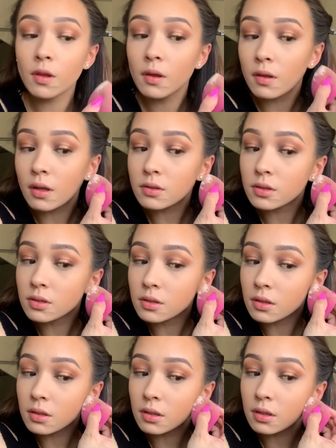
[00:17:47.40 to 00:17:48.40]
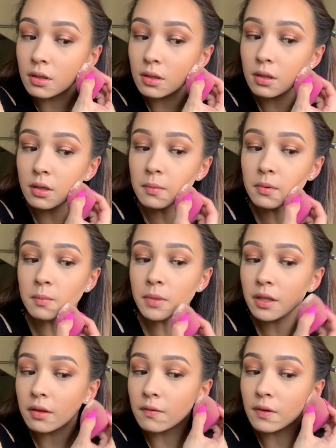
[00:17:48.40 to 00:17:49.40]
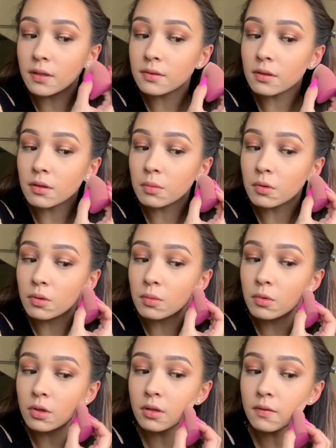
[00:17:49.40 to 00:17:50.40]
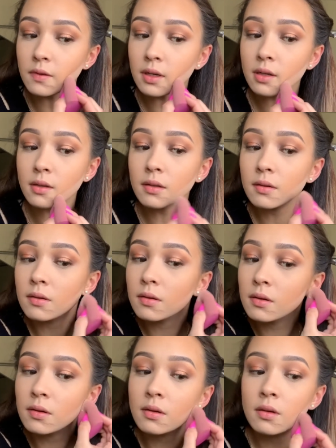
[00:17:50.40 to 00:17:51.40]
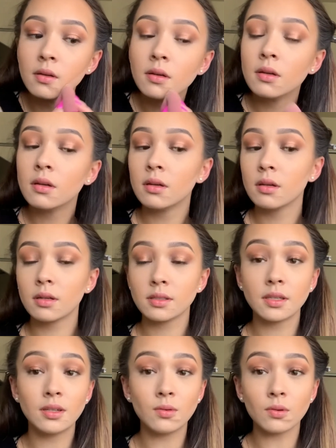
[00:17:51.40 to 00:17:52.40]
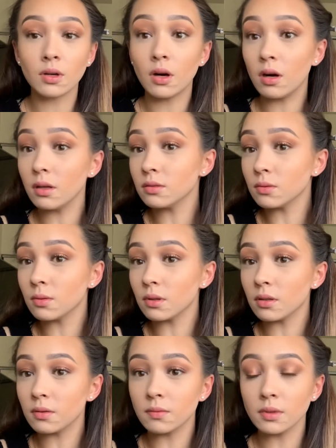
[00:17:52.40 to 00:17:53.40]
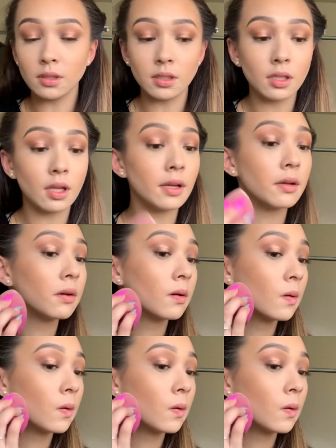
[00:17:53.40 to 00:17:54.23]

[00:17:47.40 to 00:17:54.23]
And that's just to clean it up and make the face look a little more defined. Because I don't contour really like